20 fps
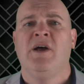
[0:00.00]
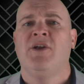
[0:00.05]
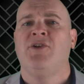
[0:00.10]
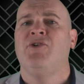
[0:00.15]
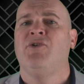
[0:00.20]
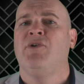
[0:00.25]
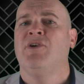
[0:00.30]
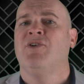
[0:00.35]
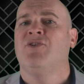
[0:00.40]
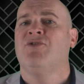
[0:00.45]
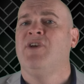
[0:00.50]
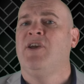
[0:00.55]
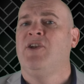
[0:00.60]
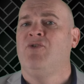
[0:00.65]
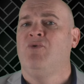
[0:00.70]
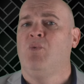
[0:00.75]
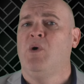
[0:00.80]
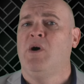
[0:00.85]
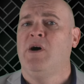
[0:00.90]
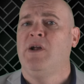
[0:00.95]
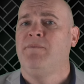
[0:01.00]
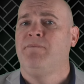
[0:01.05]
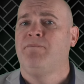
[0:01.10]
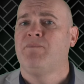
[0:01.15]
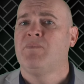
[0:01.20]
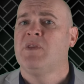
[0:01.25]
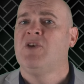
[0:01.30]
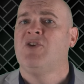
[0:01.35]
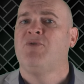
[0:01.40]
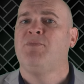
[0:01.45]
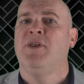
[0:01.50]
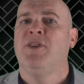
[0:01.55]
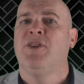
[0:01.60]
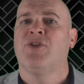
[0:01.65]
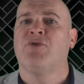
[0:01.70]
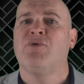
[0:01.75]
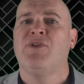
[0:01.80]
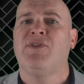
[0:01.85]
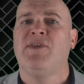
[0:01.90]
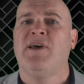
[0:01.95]
During stage 1, you spend
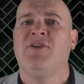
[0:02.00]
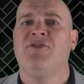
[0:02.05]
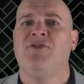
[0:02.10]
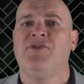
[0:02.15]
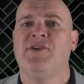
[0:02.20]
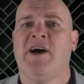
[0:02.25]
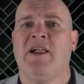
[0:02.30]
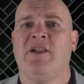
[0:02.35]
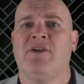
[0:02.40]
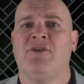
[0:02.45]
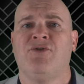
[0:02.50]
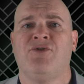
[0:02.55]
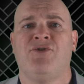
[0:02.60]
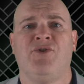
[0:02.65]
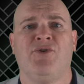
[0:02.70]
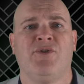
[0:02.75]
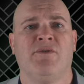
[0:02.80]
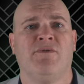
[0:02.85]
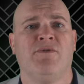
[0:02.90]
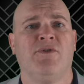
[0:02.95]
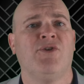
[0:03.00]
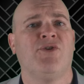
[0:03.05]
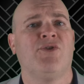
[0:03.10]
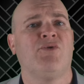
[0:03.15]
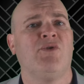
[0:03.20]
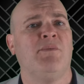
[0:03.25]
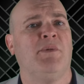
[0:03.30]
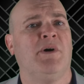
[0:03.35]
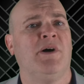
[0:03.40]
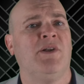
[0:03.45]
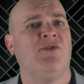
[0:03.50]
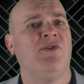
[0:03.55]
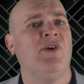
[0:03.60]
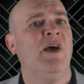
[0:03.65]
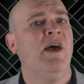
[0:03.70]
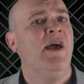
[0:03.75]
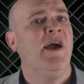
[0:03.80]
$3,000 during the first 3 months